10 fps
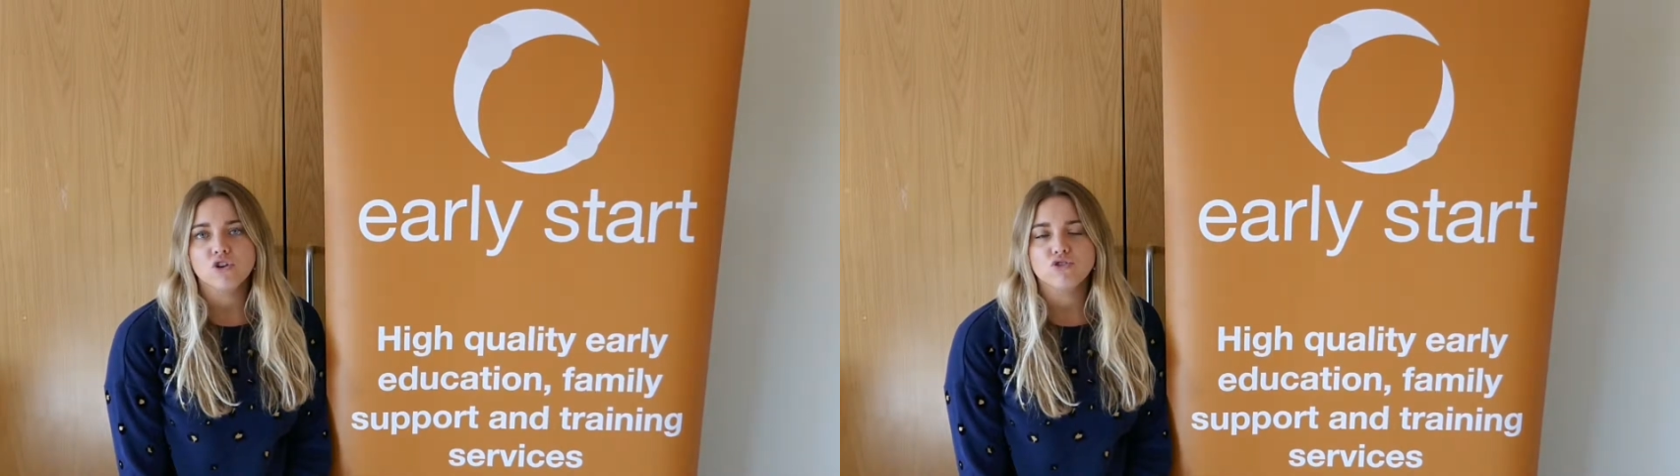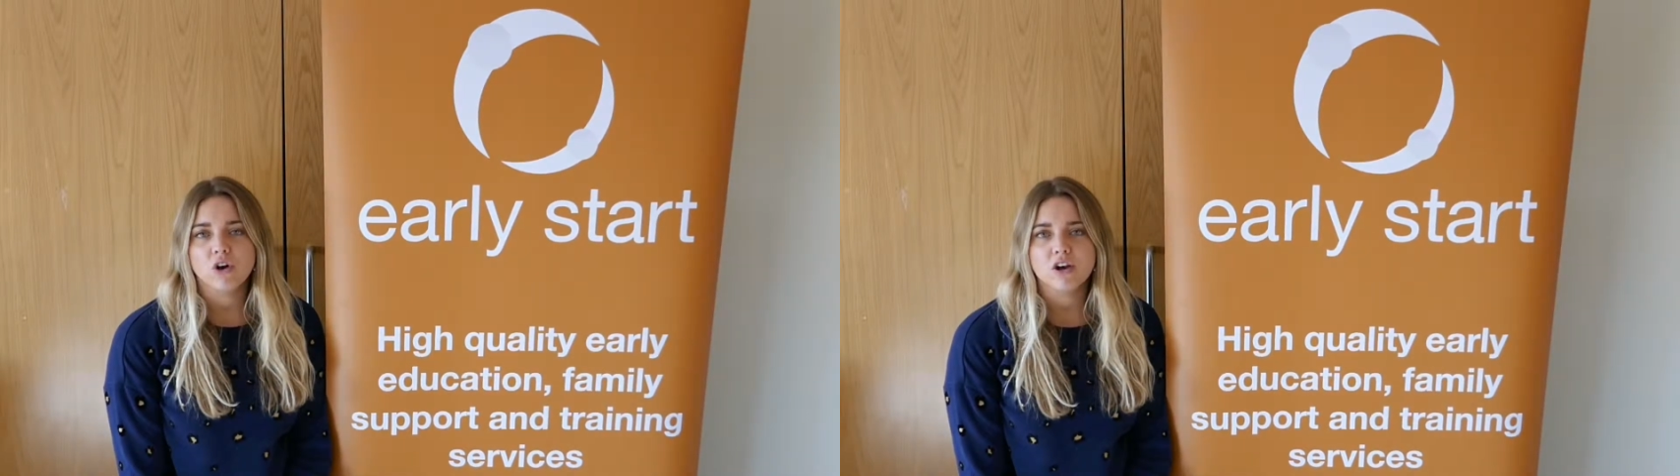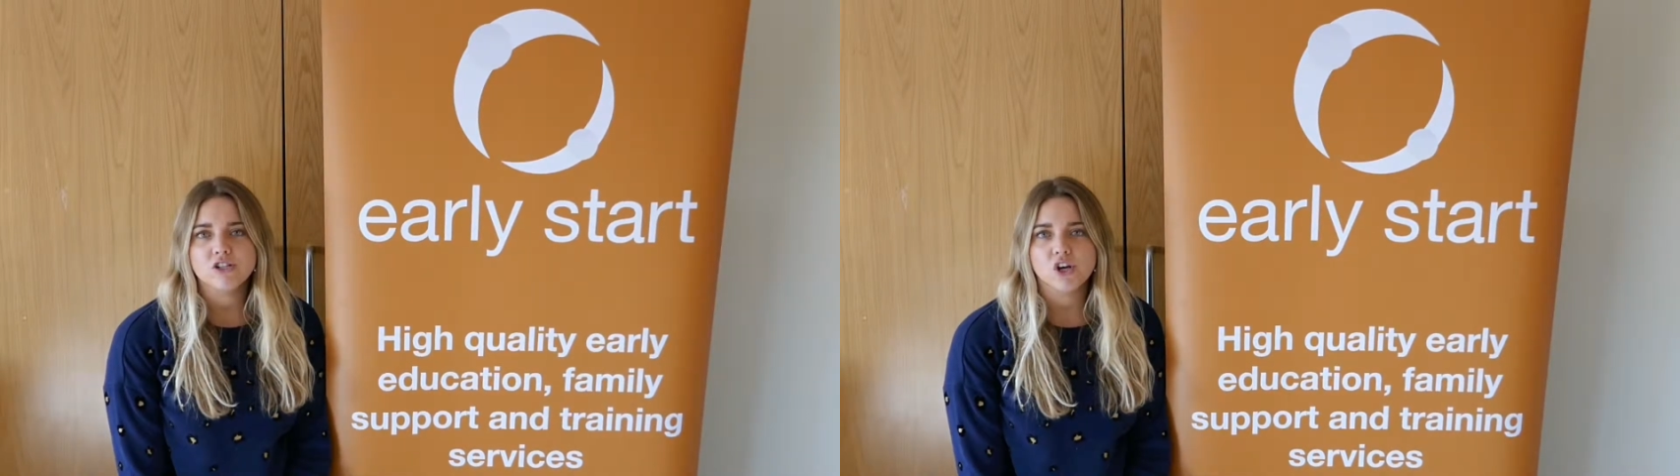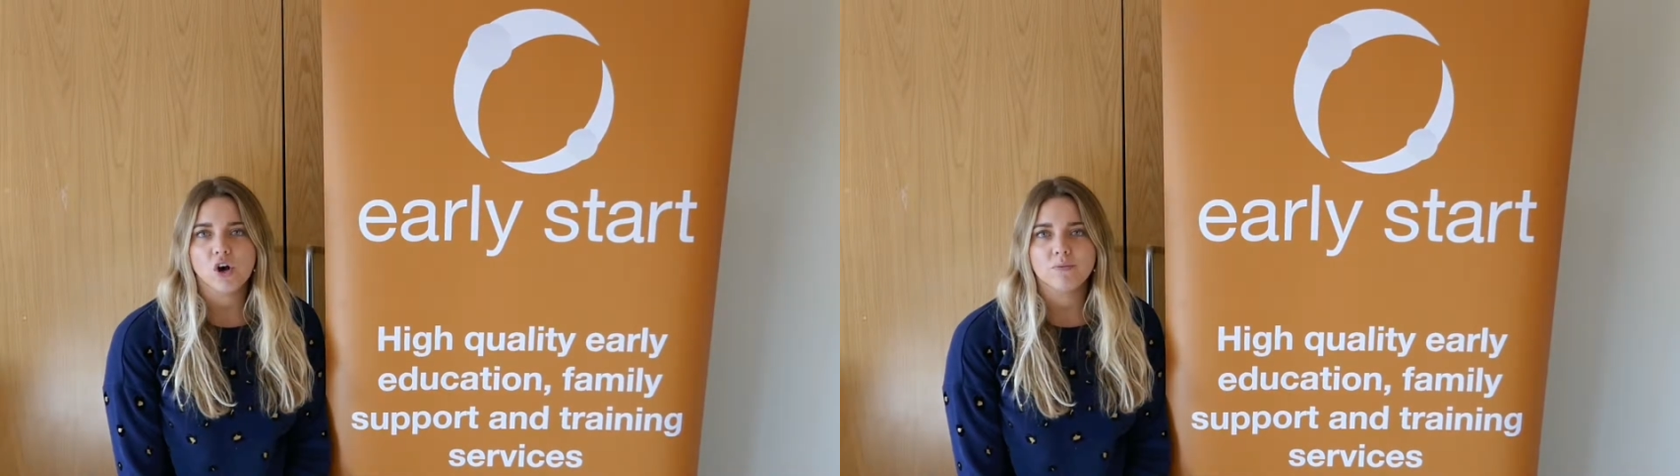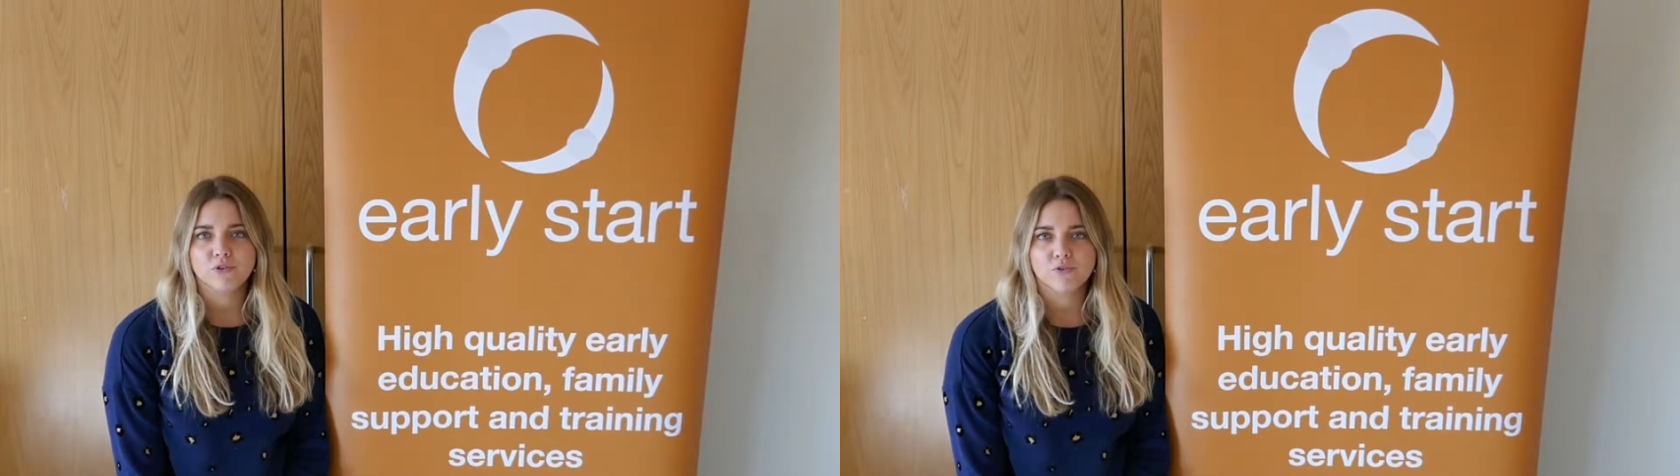Try to
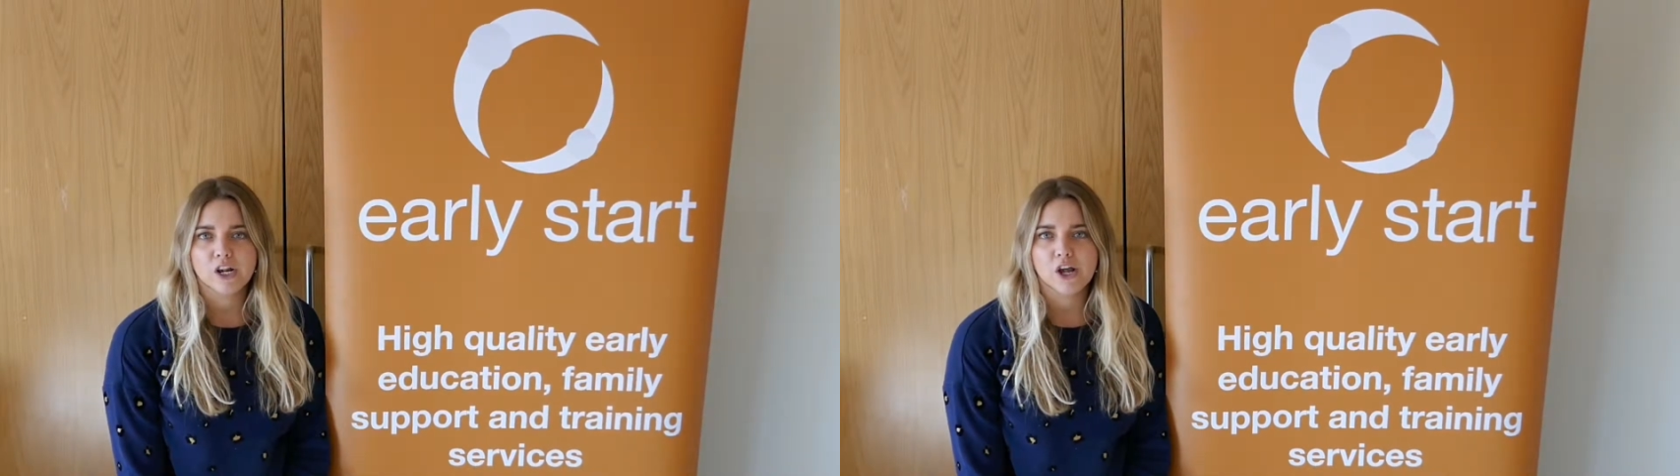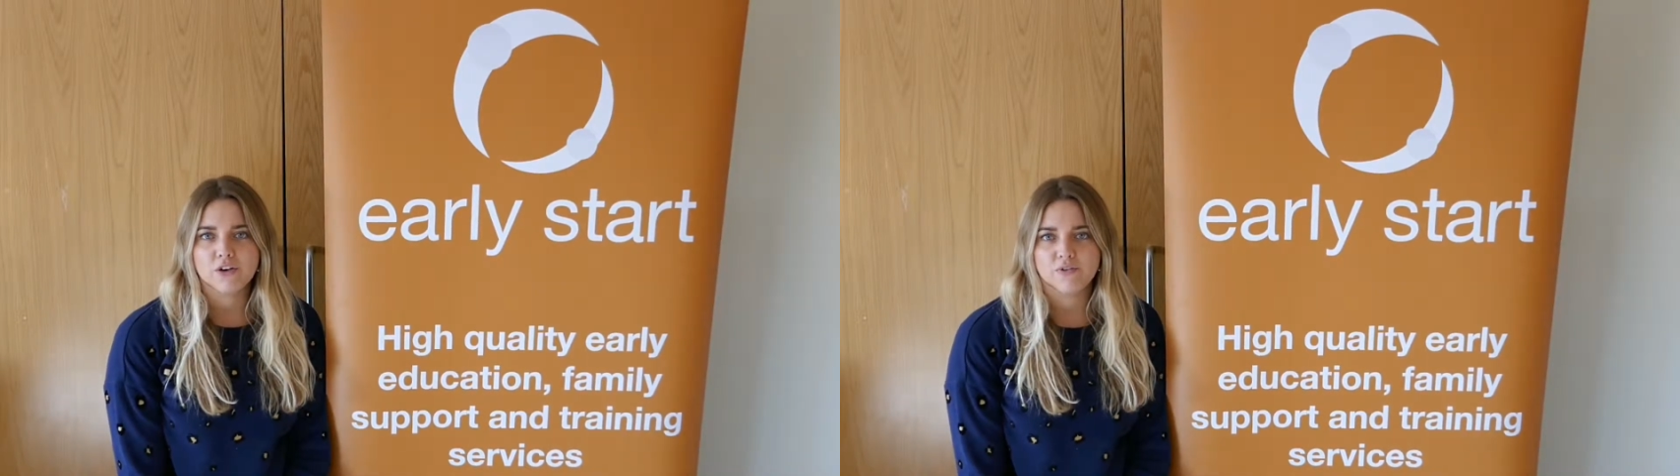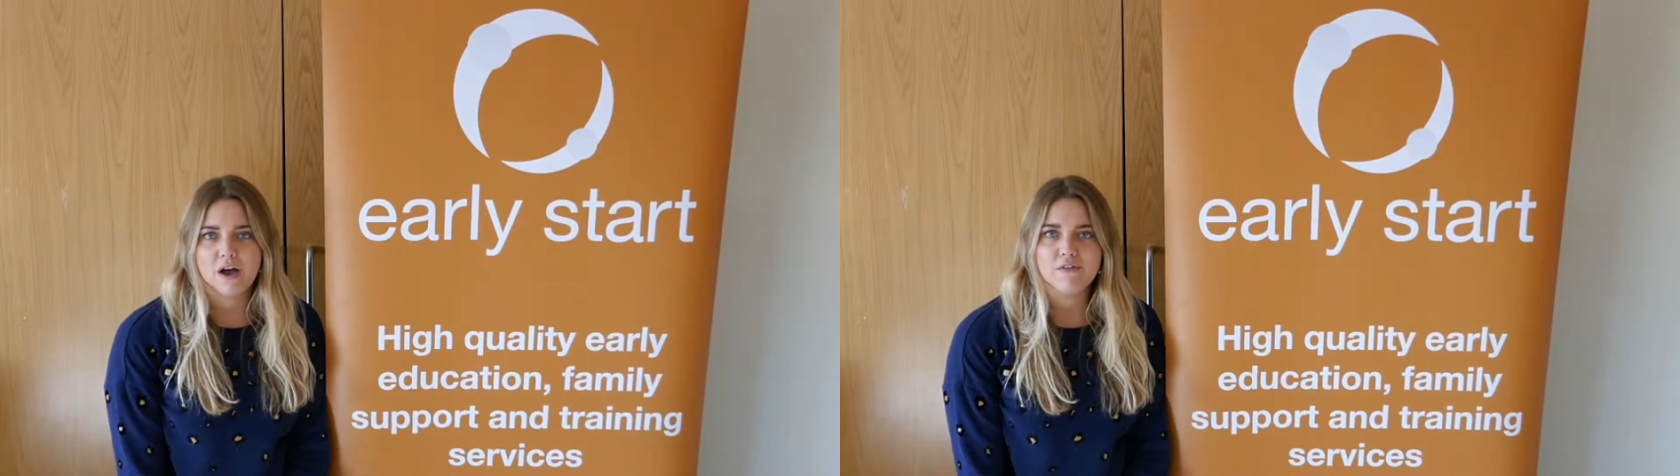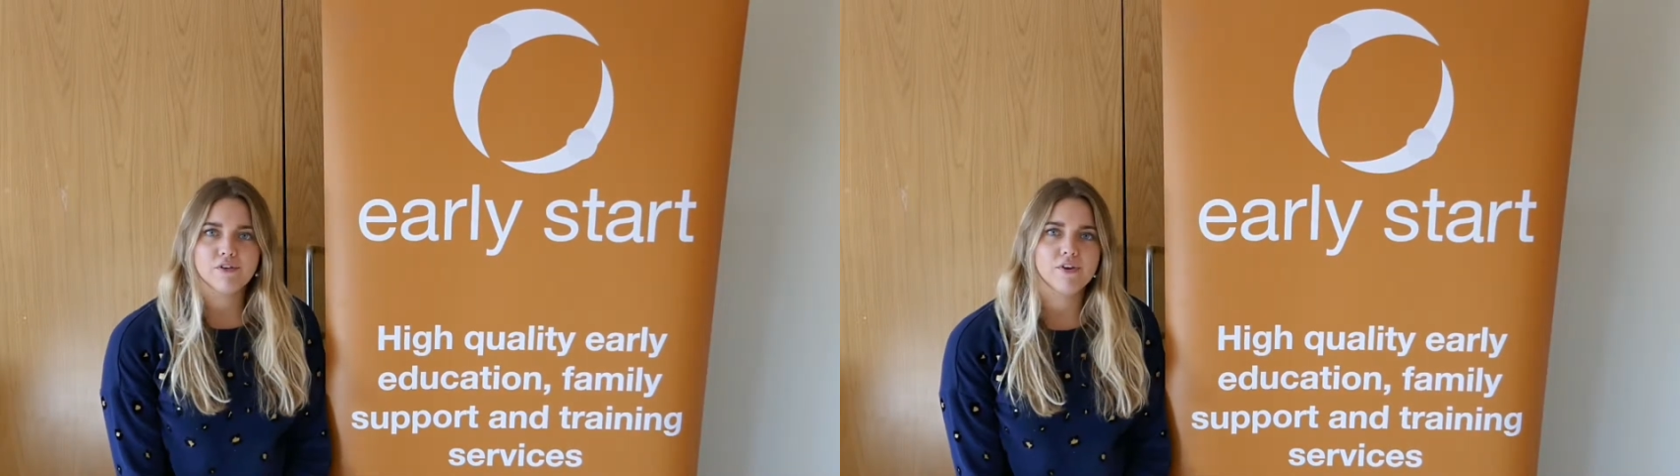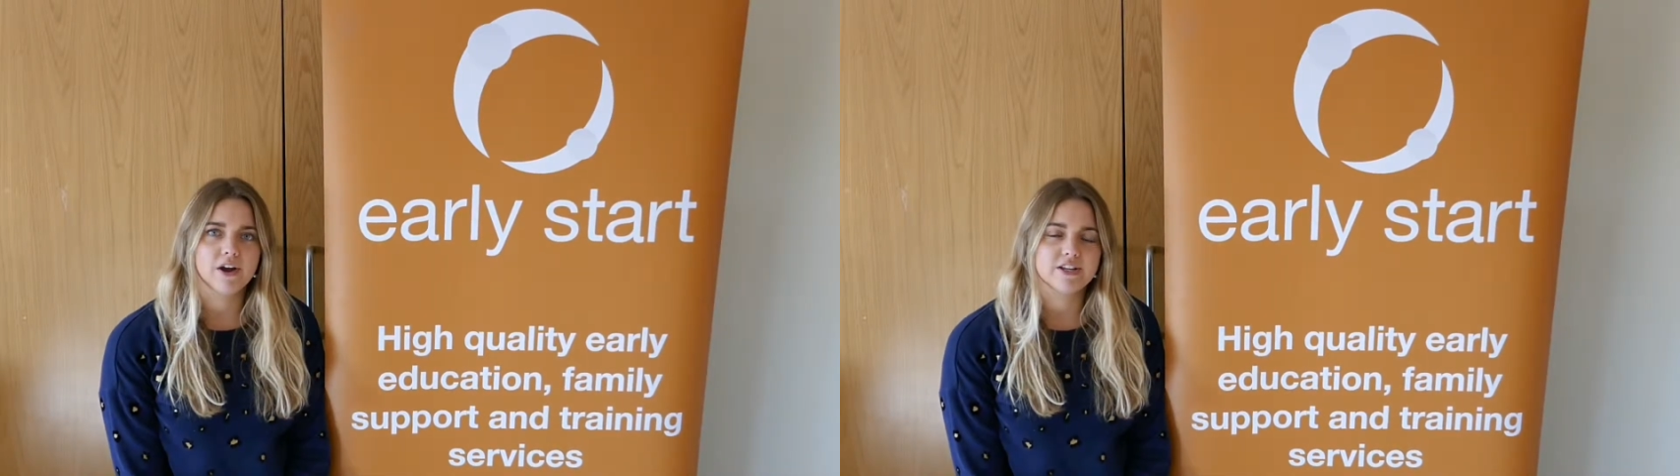opt for low-fat
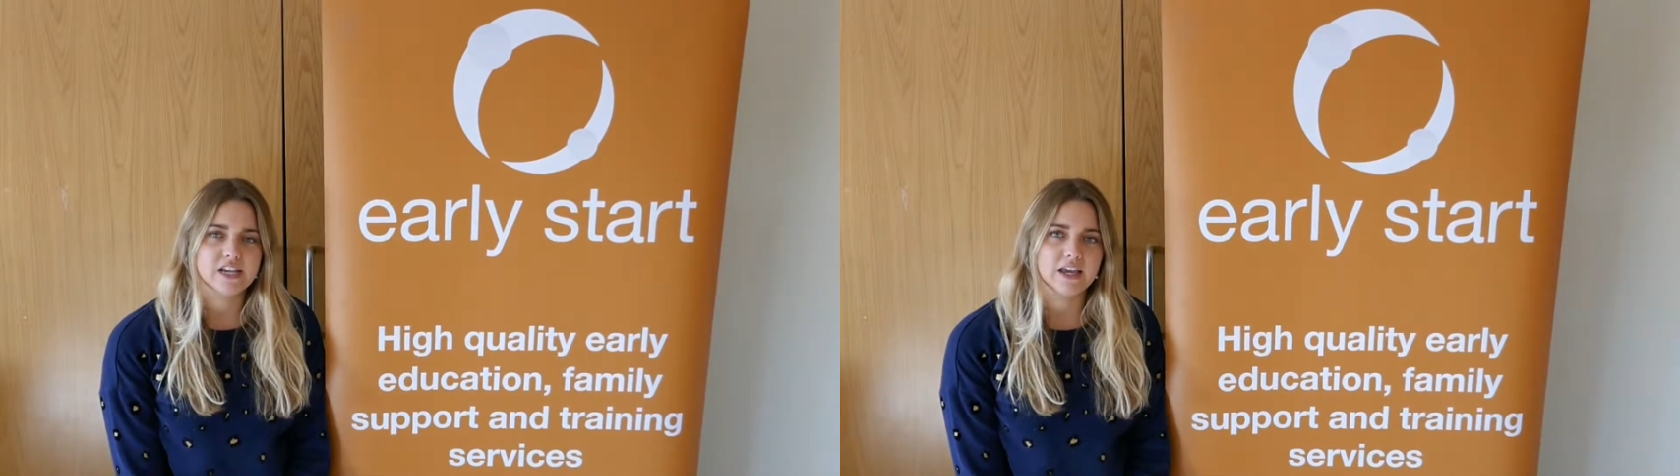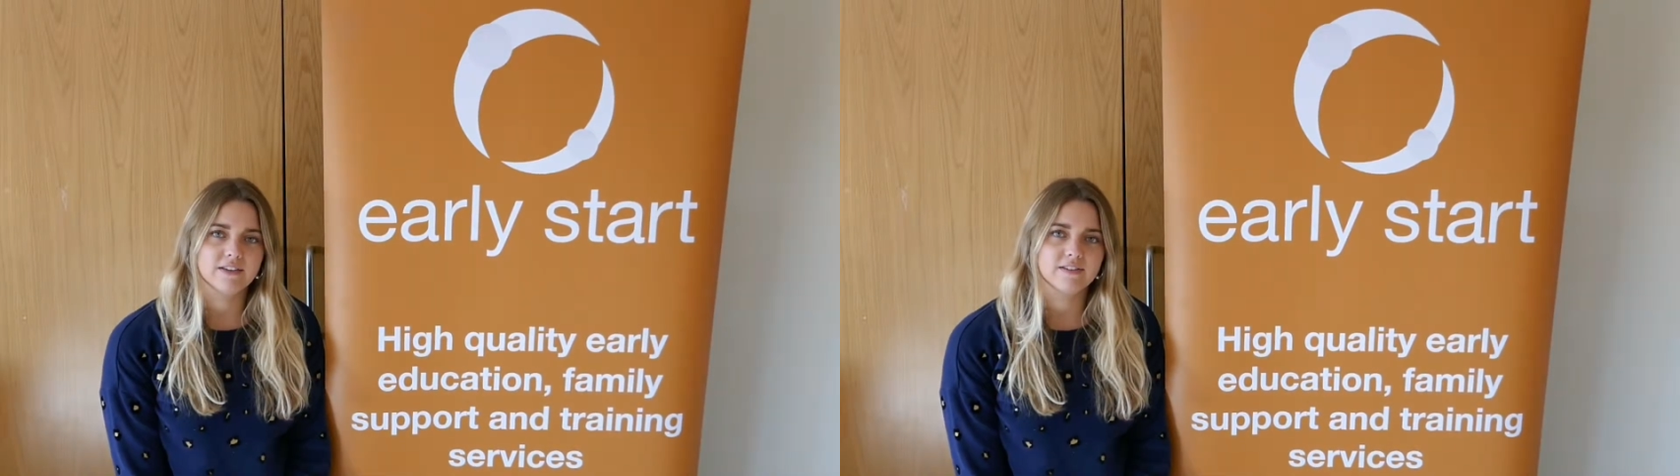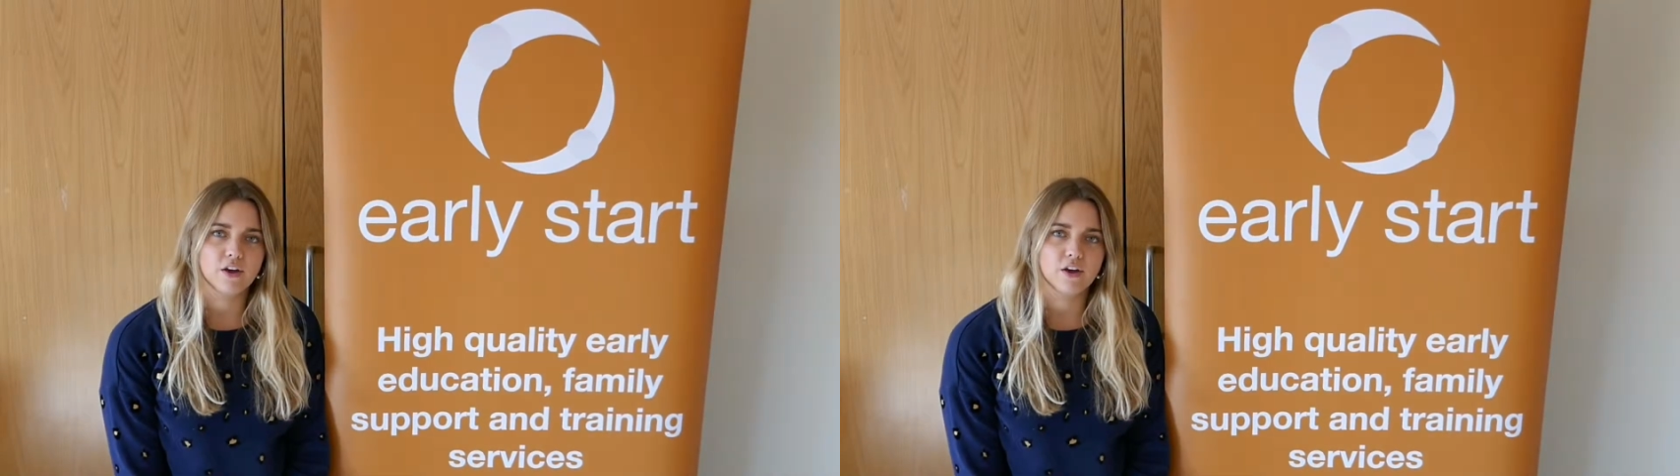varieties,